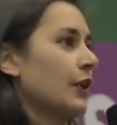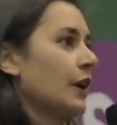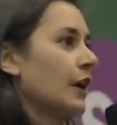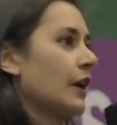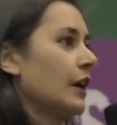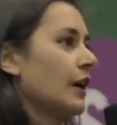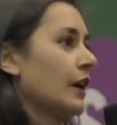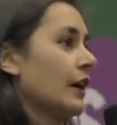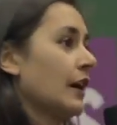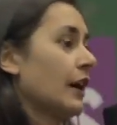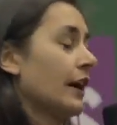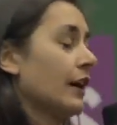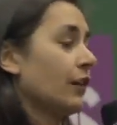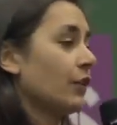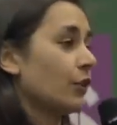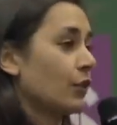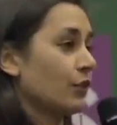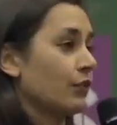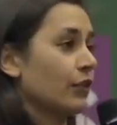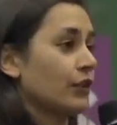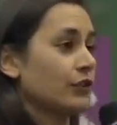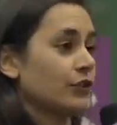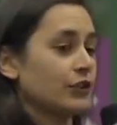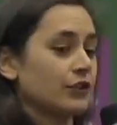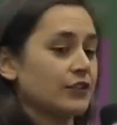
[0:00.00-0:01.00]
higher order
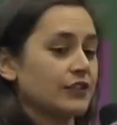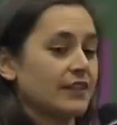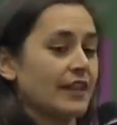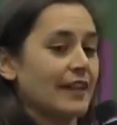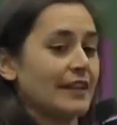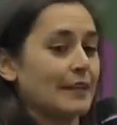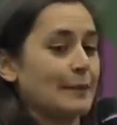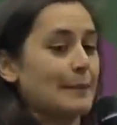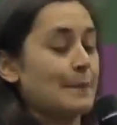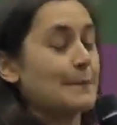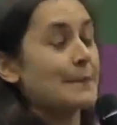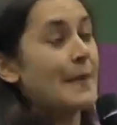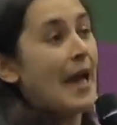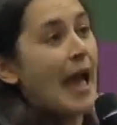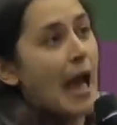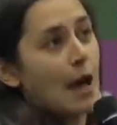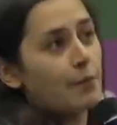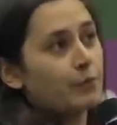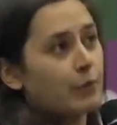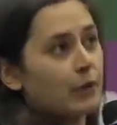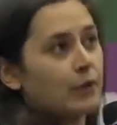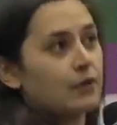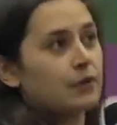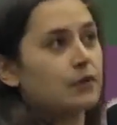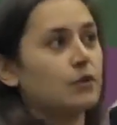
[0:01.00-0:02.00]
functions like
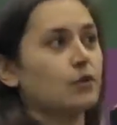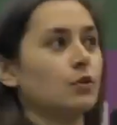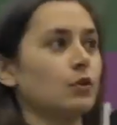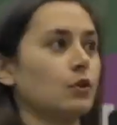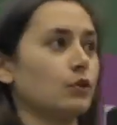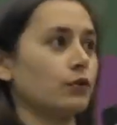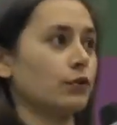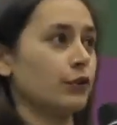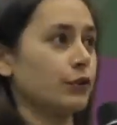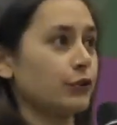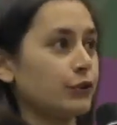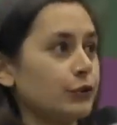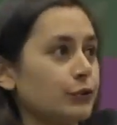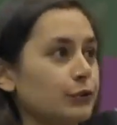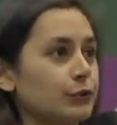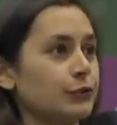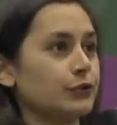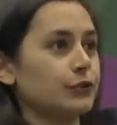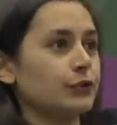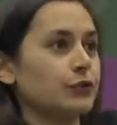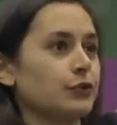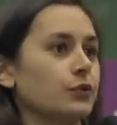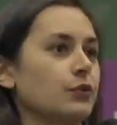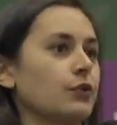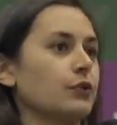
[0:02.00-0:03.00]
map or
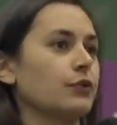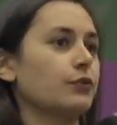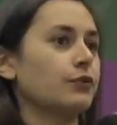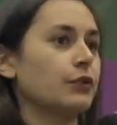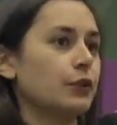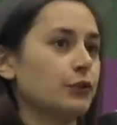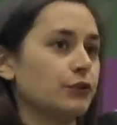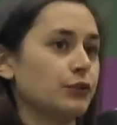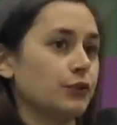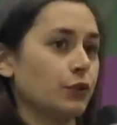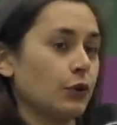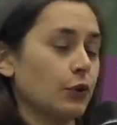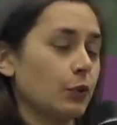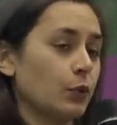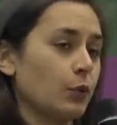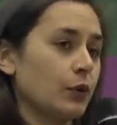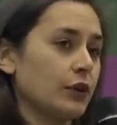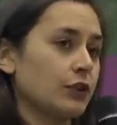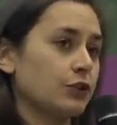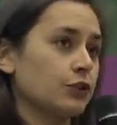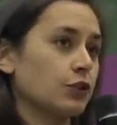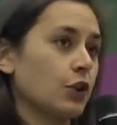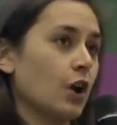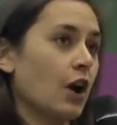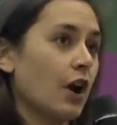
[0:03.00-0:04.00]
reduce or filter,
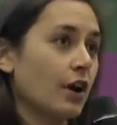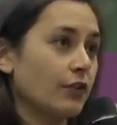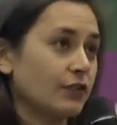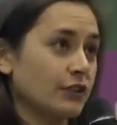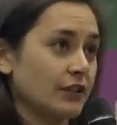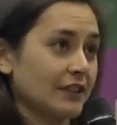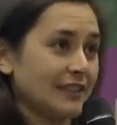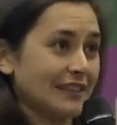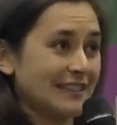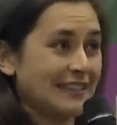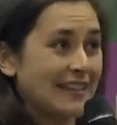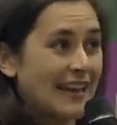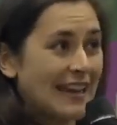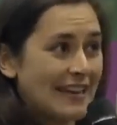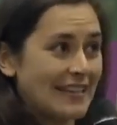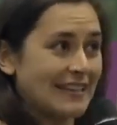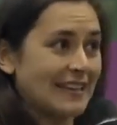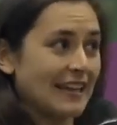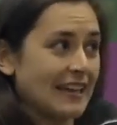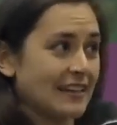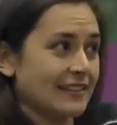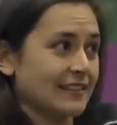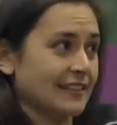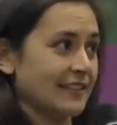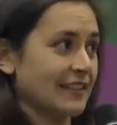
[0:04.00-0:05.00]
which often
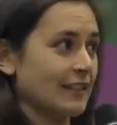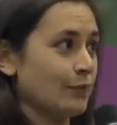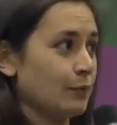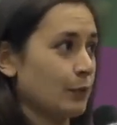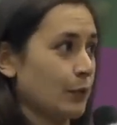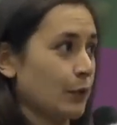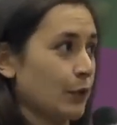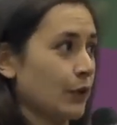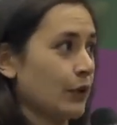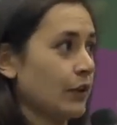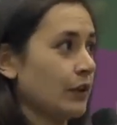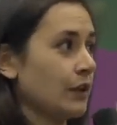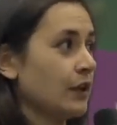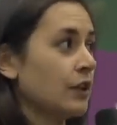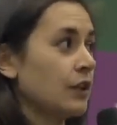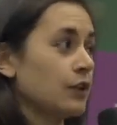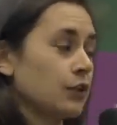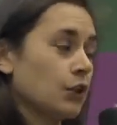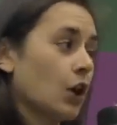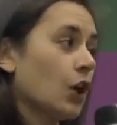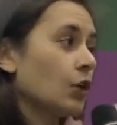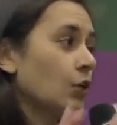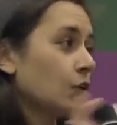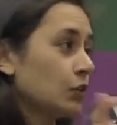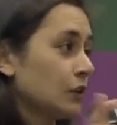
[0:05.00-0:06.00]
take as an input
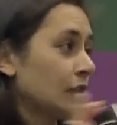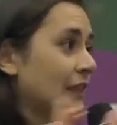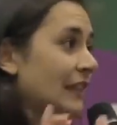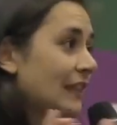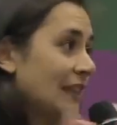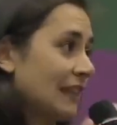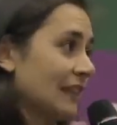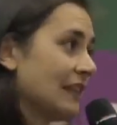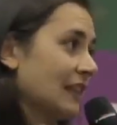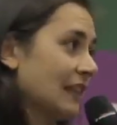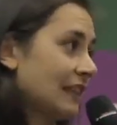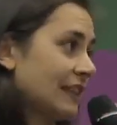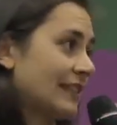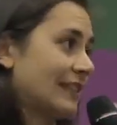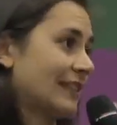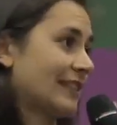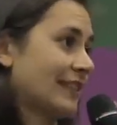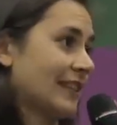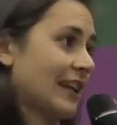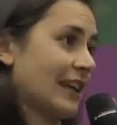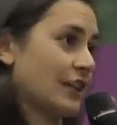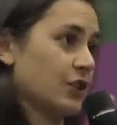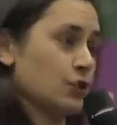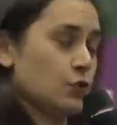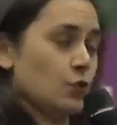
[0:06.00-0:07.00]
not only the
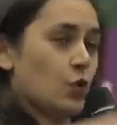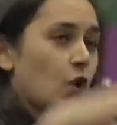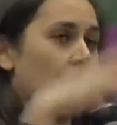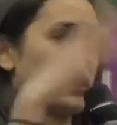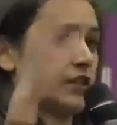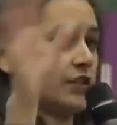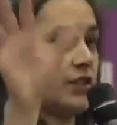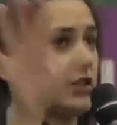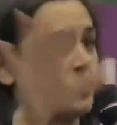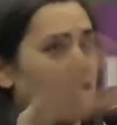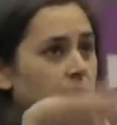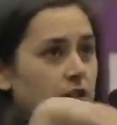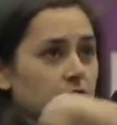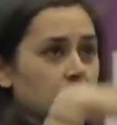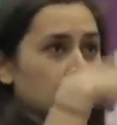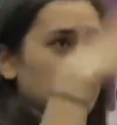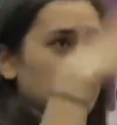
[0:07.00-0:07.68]
list that you want to